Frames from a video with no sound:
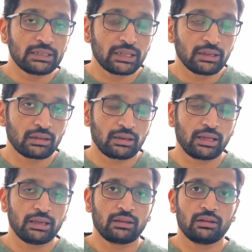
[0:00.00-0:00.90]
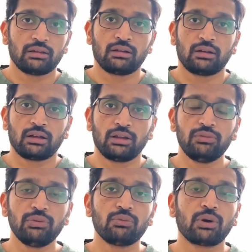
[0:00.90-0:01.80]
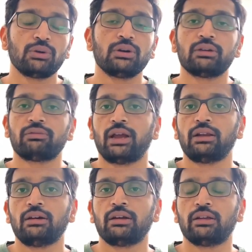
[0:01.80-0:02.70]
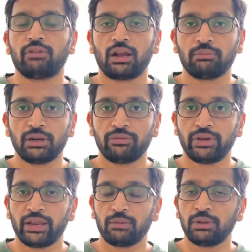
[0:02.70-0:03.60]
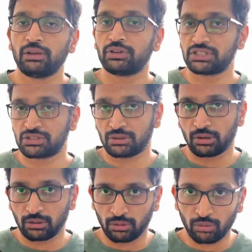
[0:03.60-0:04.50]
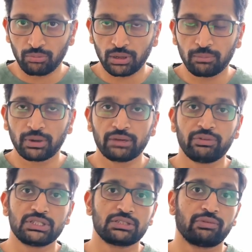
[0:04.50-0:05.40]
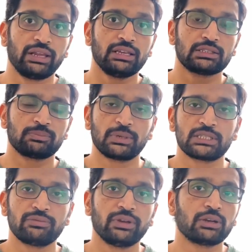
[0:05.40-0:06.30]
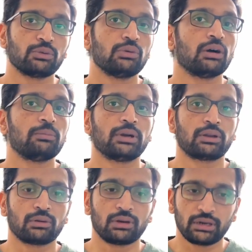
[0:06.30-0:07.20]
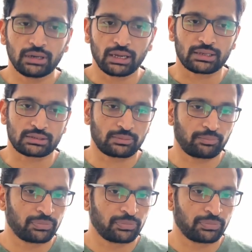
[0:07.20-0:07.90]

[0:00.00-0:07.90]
thing, like if you want to define an environment variable which is not global but which is very specific to a particular task.